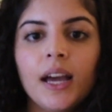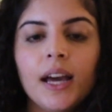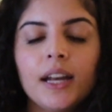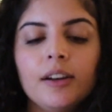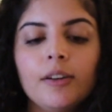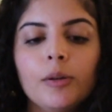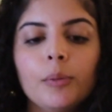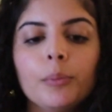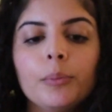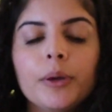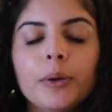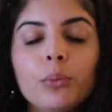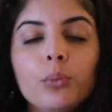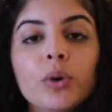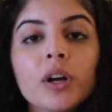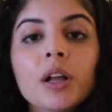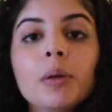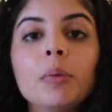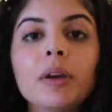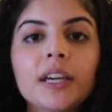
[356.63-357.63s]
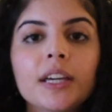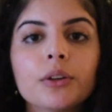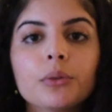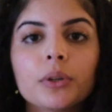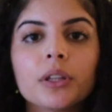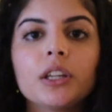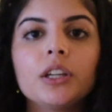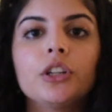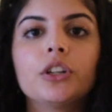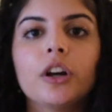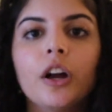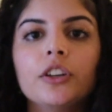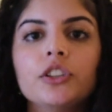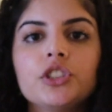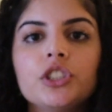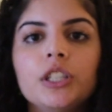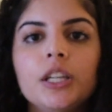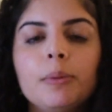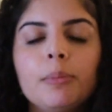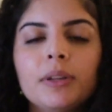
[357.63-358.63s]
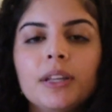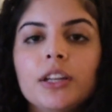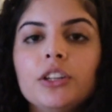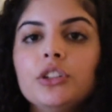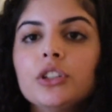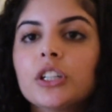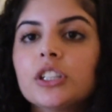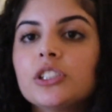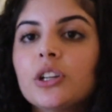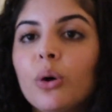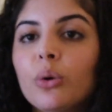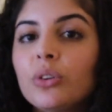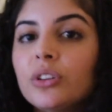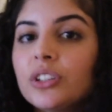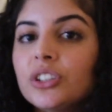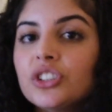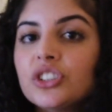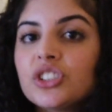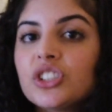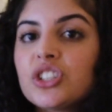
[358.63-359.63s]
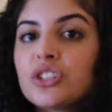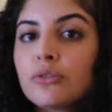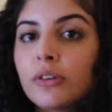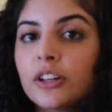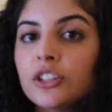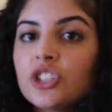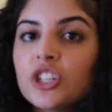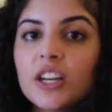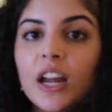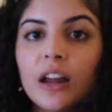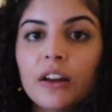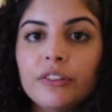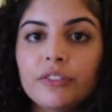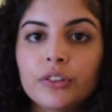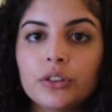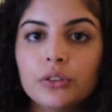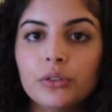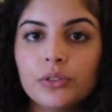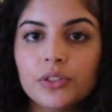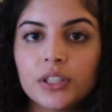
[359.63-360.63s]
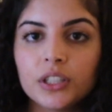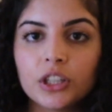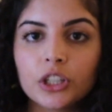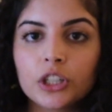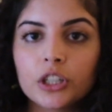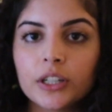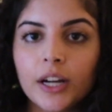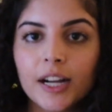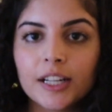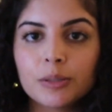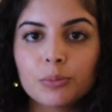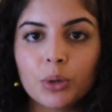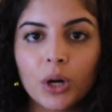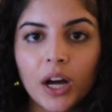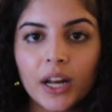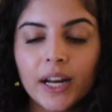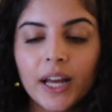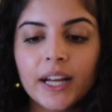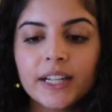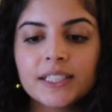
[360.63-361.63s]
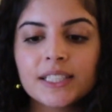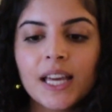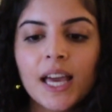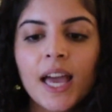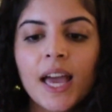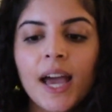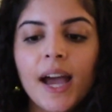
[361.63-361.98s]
And it will make it really crunchy, but then you can totally just scrunch it out if you're using the correct product.